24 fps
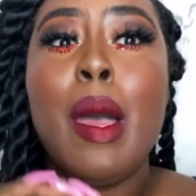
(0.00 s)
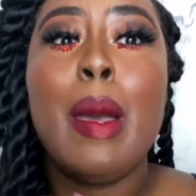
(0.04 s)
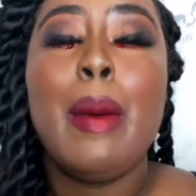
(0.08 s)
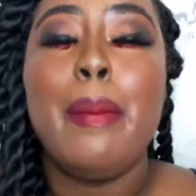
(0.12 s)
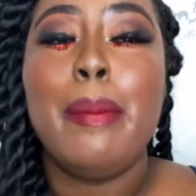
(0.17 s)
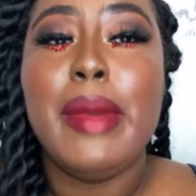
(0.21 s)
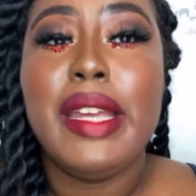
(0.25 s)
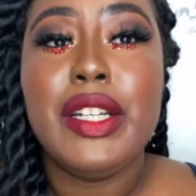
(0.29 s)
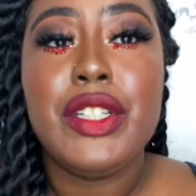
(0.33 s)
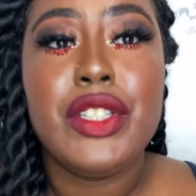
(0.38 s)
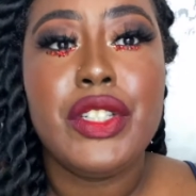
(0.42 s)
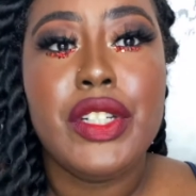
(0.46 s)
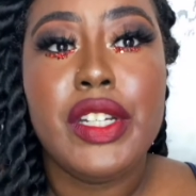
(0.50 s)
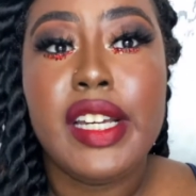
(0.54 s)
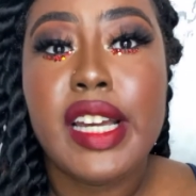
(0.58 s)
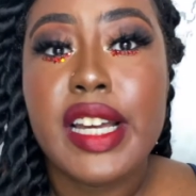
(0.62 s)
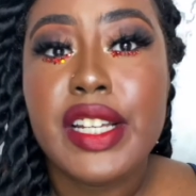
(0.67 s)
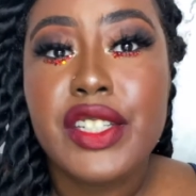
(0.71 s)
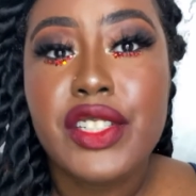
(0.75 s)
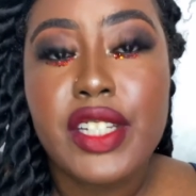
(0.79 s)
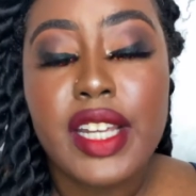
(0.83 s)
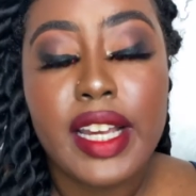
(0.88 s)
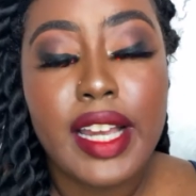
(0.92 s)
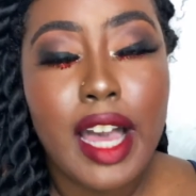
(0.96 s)
Make sure you
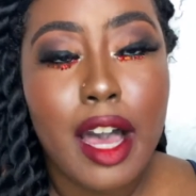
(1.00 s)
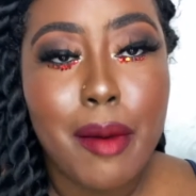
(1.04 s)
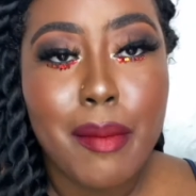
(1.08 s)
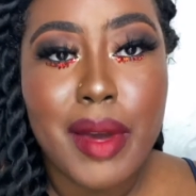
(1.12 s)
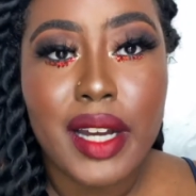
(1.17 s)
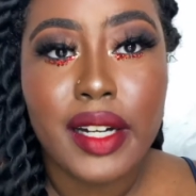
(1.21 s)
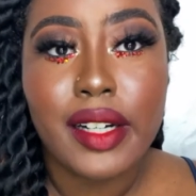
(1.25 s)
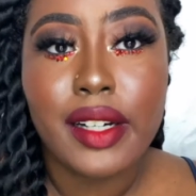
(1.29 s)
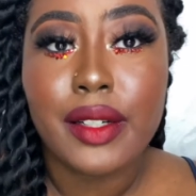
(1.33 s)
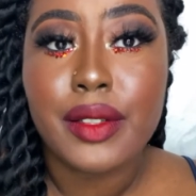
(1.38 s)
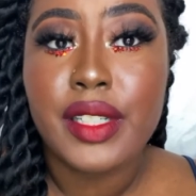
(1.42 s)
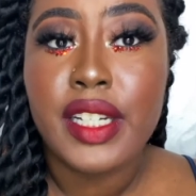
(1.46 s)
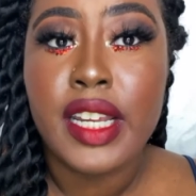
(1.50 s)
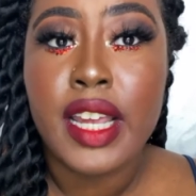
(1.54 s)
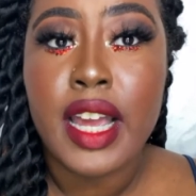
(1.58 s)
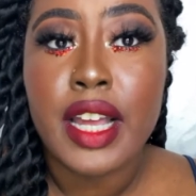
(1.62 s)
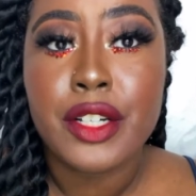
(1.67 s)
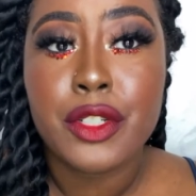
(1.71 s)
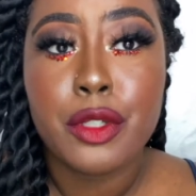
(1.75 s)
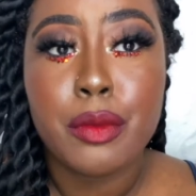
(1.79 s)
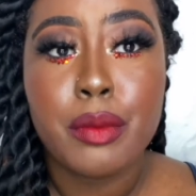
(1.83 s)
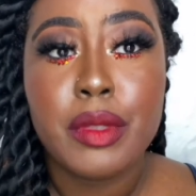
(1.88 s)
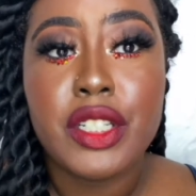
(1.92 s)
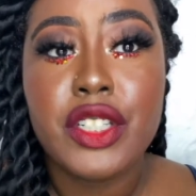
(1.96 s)
guys check out my girl
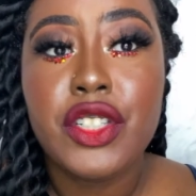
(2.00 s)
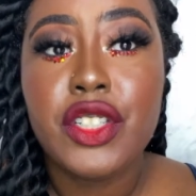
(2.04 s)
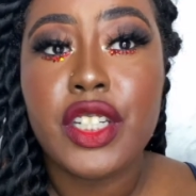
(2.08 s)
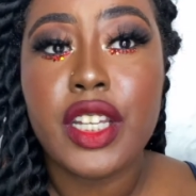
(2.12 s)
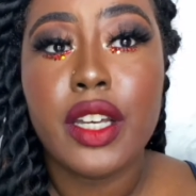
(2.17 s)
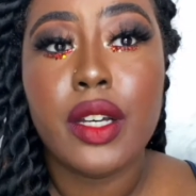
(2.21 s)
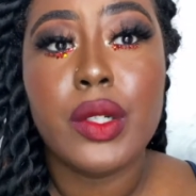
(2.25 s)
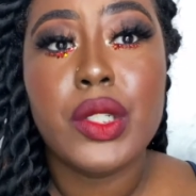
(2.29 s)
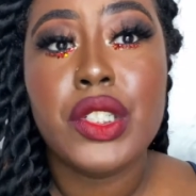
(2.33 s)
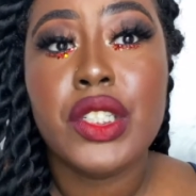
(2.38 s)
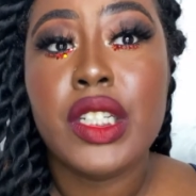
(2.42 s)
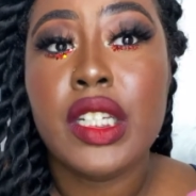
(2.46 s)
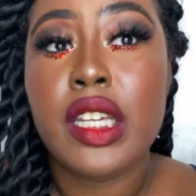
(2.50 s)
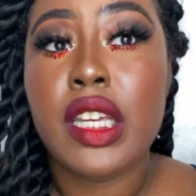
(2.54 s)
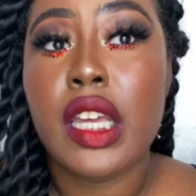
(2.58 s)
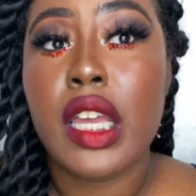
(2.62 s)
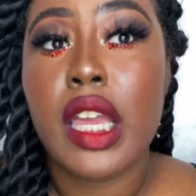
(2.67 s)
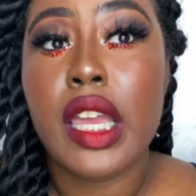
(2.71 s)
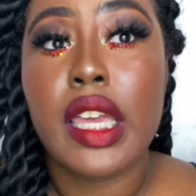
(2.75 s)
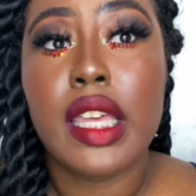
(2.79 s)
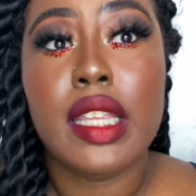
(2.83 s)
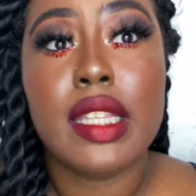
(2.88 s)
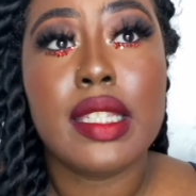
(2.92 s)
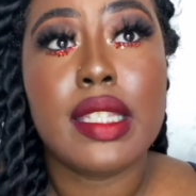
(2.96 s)
Deandra Michelle. She
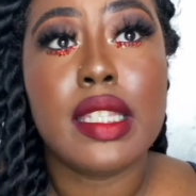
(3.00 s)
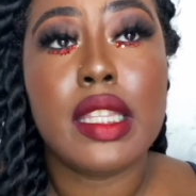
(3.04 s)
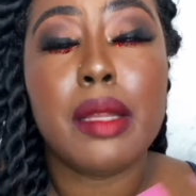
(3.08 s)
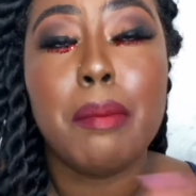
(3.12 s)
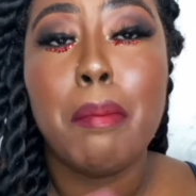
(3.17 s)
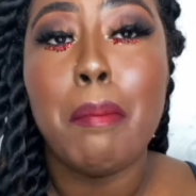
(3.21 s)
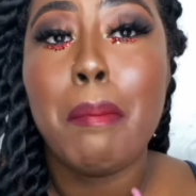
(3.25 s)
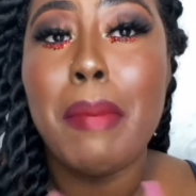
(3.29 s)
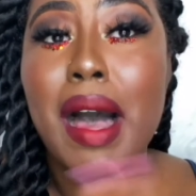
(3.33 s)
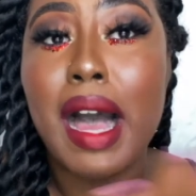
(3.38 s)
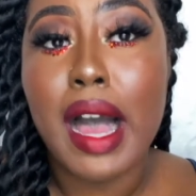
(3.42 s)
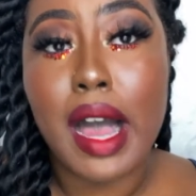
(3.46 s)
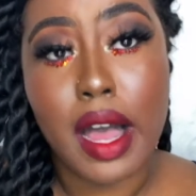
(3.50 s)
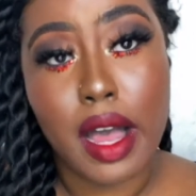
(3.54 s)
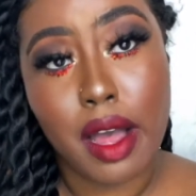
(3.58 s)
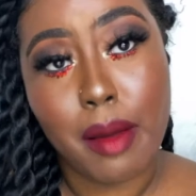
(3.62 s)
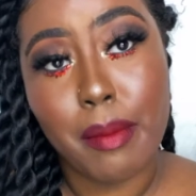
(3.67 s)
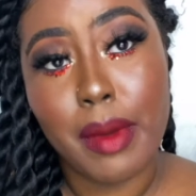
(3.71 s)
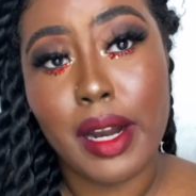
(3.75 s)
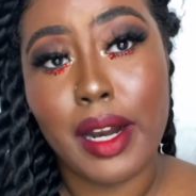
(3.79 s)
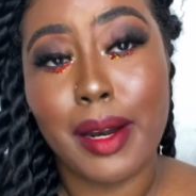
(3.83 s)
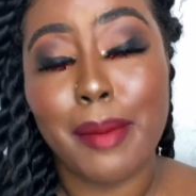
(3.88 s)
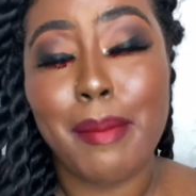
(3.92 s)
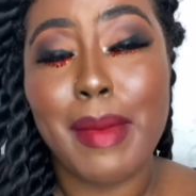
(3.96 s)
is bomb.
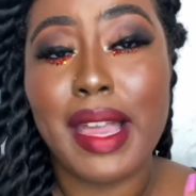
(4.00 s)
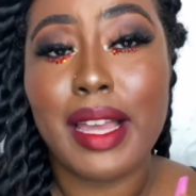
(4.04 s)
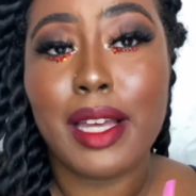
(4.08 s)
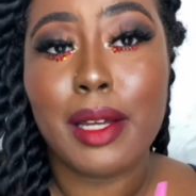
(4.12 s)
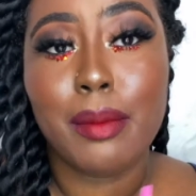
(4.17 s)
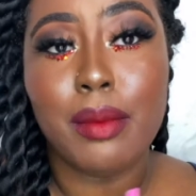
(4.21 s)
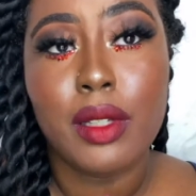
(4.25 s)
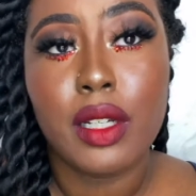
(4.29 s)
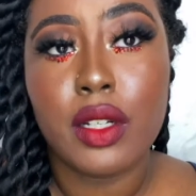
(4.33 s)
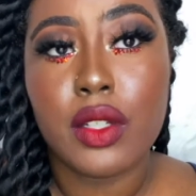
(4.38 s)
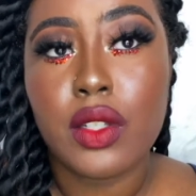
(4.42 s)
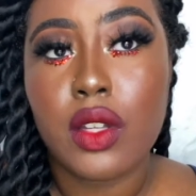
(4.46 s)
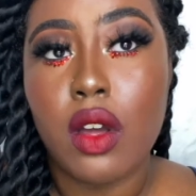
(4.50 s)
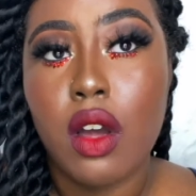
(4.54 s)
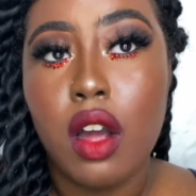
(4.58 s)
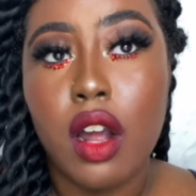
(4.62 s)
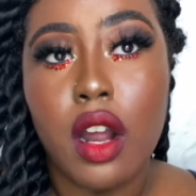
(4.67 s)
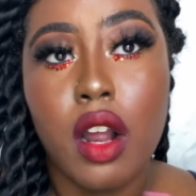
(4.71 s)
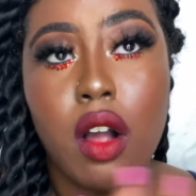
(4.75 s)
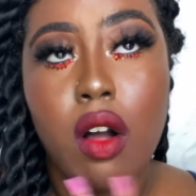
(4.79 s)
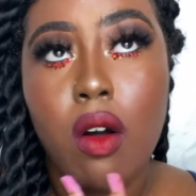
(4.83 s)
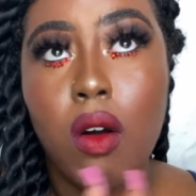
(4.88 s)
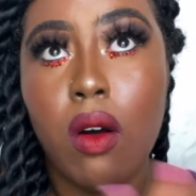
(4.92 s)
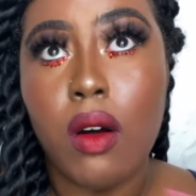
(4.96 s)
Her makeup looks
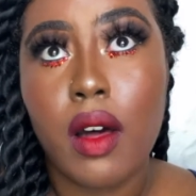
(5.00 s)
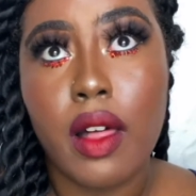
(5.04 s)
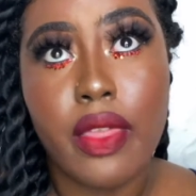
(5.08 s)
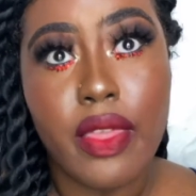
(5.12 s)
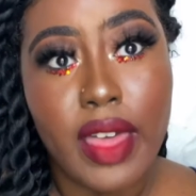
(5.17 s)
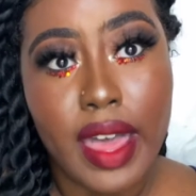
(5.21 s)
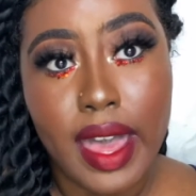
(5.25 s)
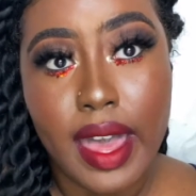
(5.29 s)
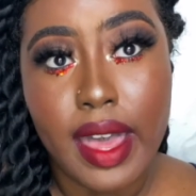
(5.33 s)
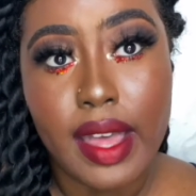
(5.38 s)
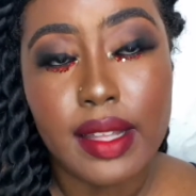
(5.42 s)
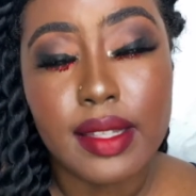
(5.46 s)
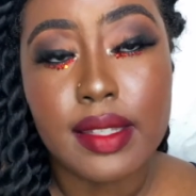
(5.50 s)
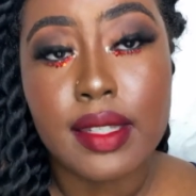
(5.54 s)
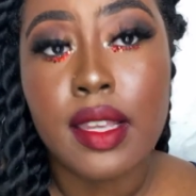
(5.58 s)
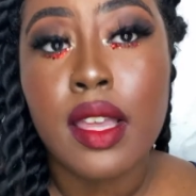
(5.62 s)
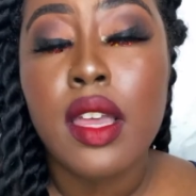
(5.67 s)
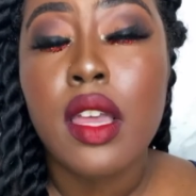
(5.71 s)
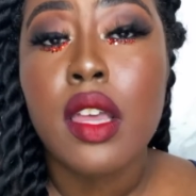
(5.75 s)
are all that.